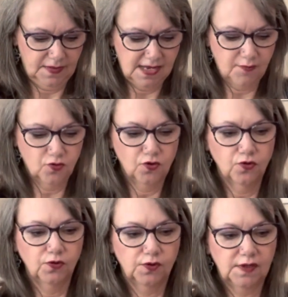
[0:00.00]
double
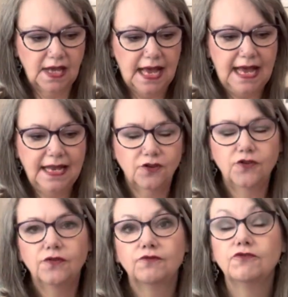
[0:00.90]
gauze,
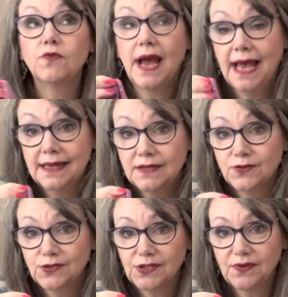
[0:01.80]
and Ruan is
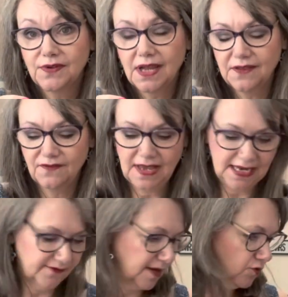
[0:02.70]
also another
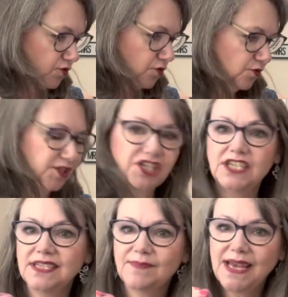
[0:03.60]
fan of double gauze.
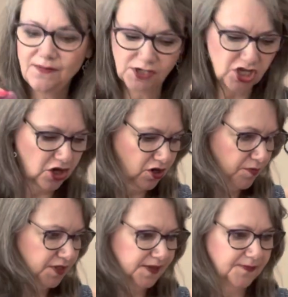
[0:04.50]
She's made
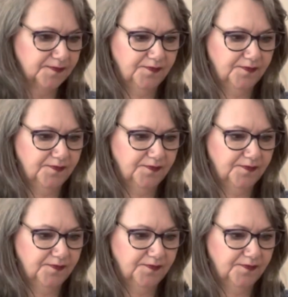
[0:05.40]
pajamas.